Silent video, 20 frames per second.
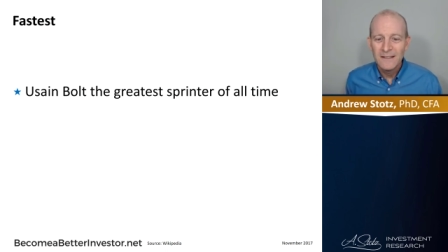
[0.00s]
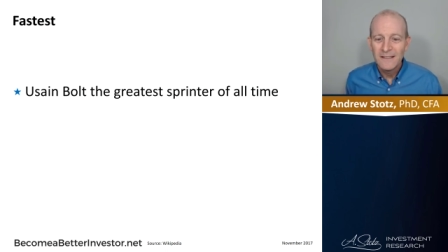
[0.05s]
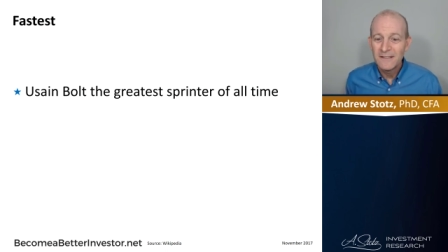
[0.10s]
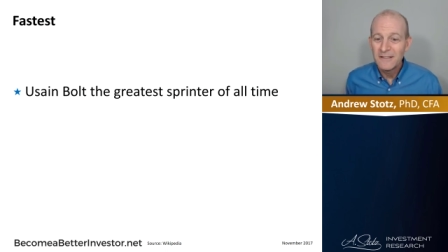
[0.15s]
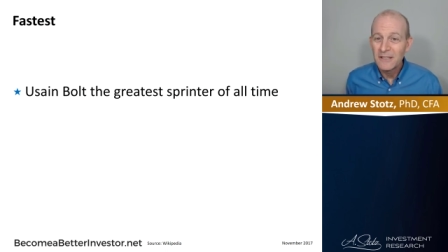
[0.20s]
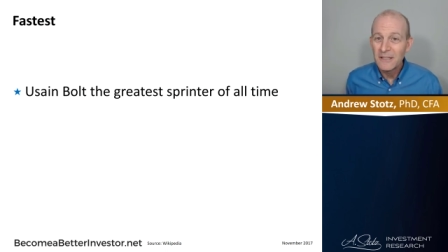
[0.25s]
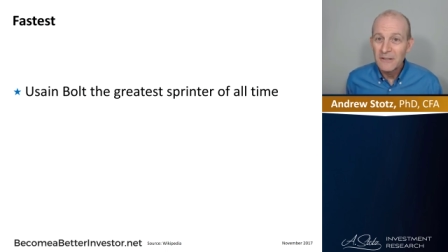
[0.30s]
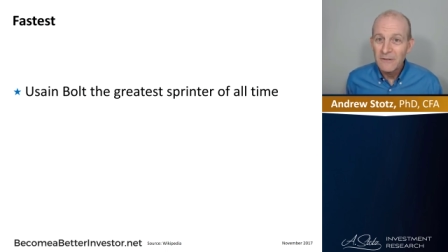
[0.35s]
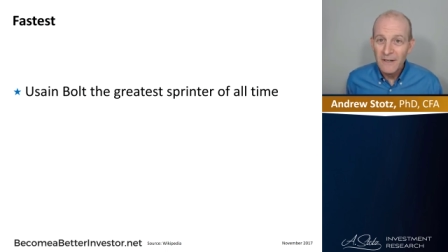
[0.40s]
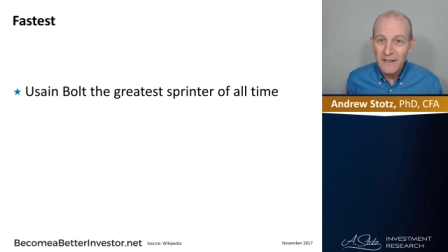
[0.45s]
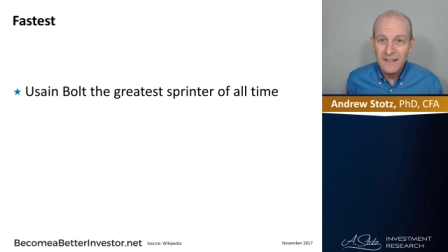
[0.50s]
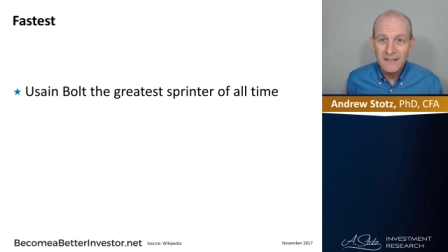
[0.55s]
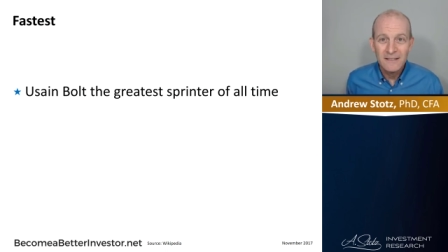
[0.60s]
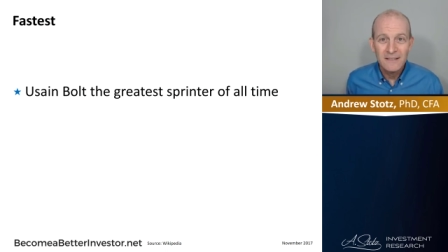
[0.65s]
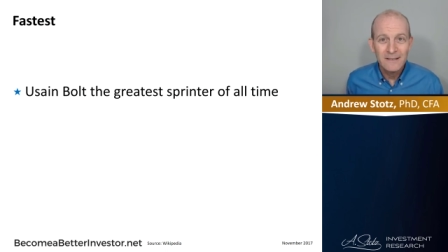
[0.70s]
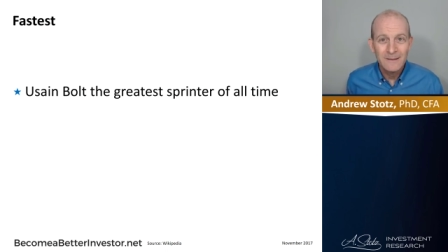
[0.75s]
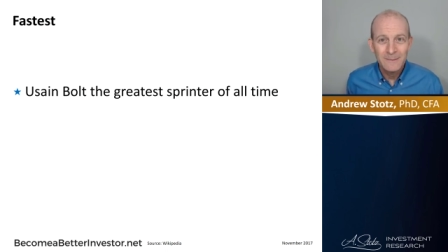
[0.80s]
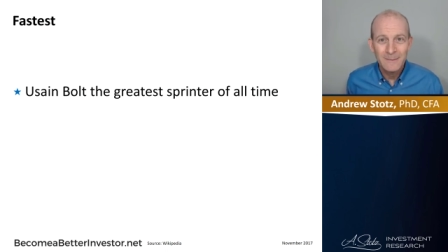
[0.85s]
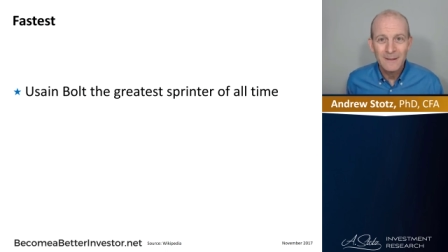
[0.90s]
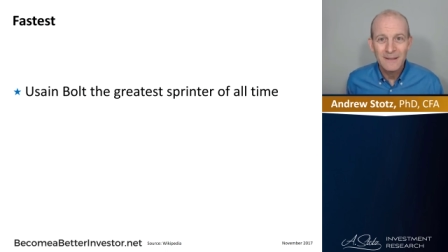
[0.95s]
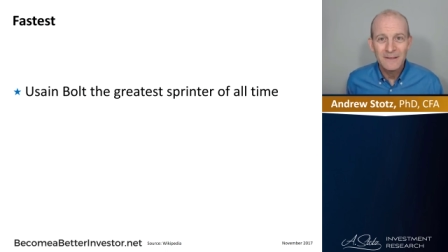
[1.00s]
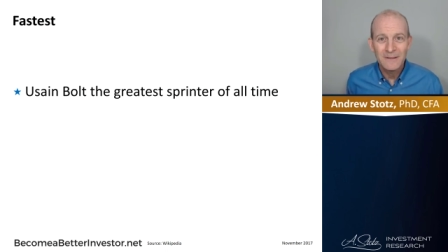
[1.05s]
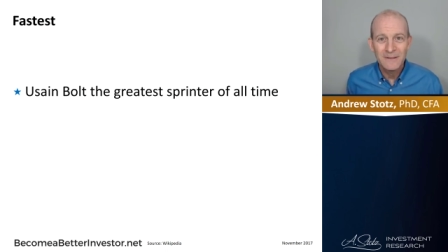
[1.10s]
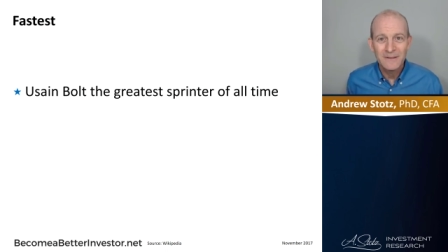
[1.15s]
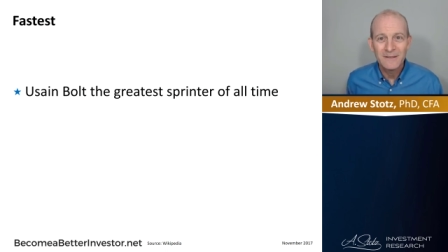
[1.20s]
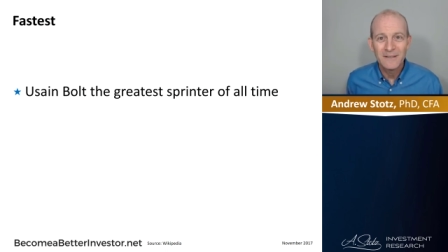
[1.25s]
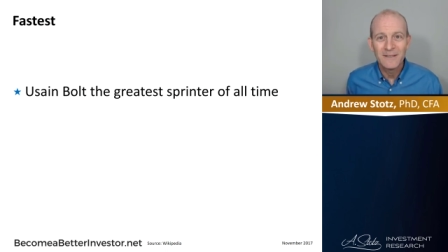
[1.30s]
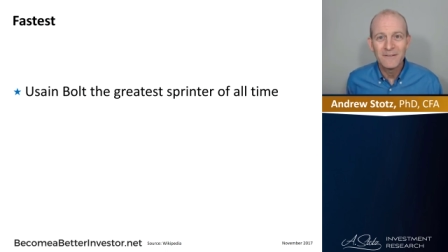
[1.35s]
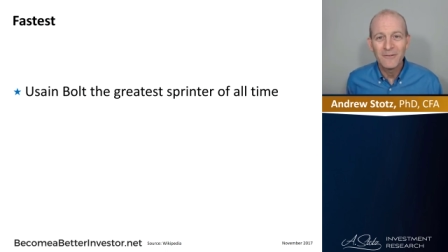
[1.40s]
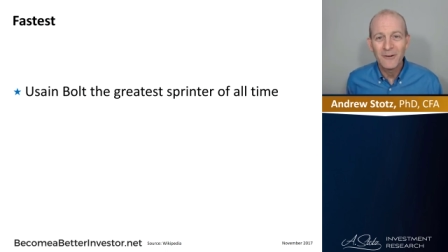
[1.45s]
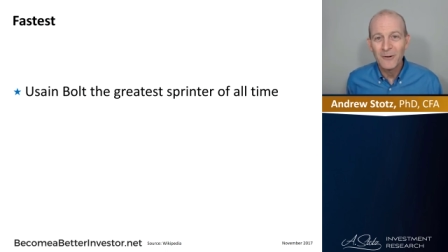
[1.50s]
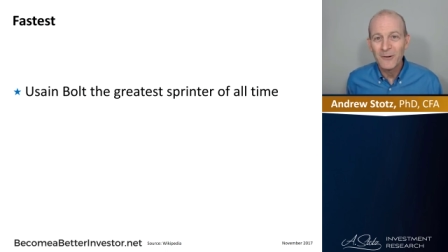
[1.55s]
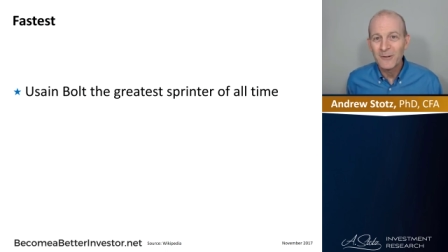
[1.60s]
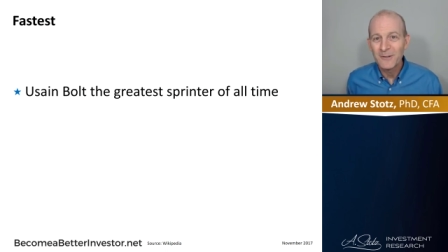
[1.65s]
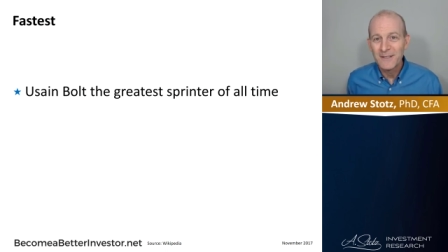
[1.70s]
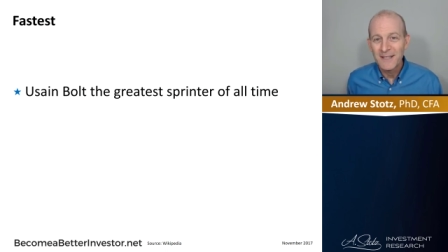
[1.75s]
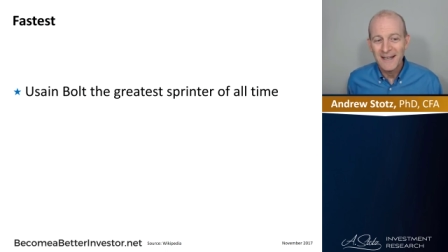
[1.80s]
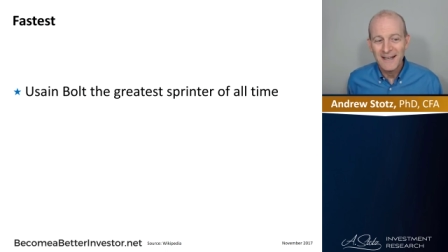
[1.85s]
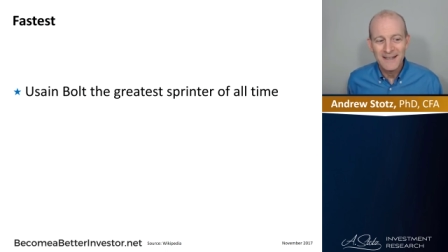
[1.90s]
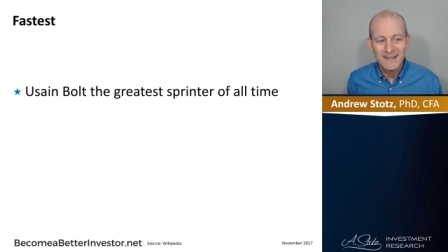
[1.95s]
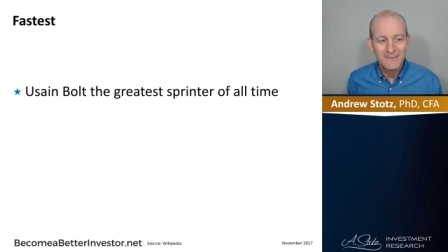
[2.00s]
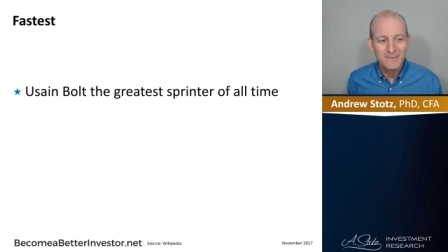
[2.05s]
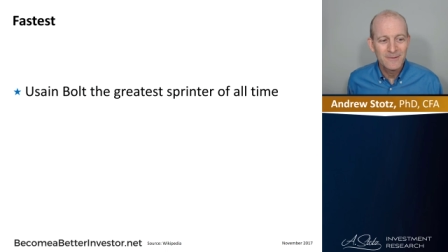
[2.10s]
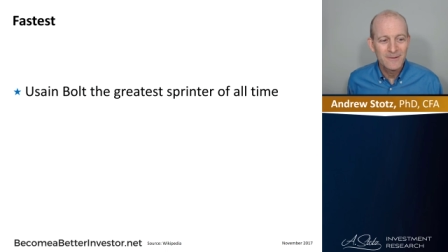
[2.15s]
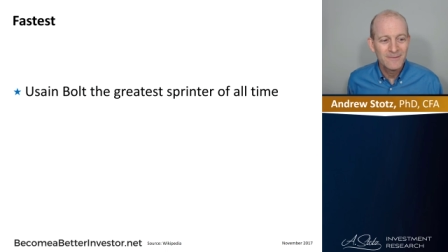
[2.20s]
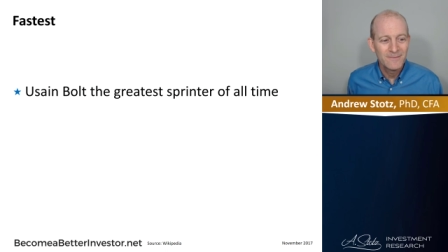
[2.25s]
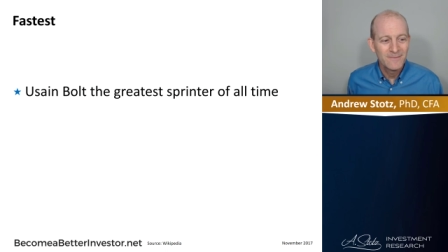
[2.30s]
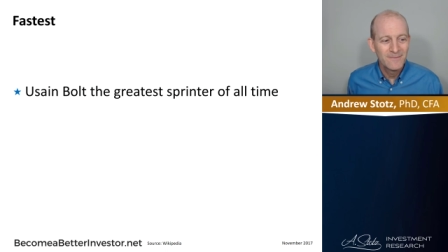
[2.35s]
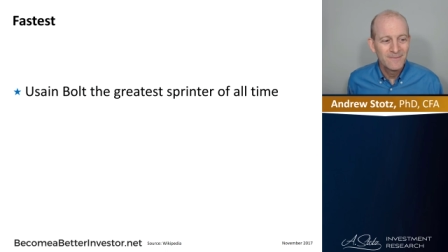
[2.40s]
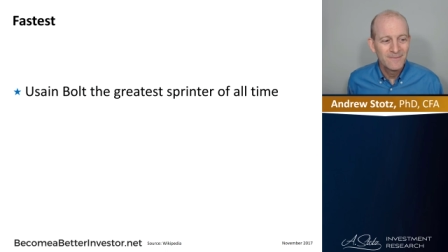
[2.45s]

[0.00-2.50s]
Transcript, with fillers: is the greatest sprinter of all time.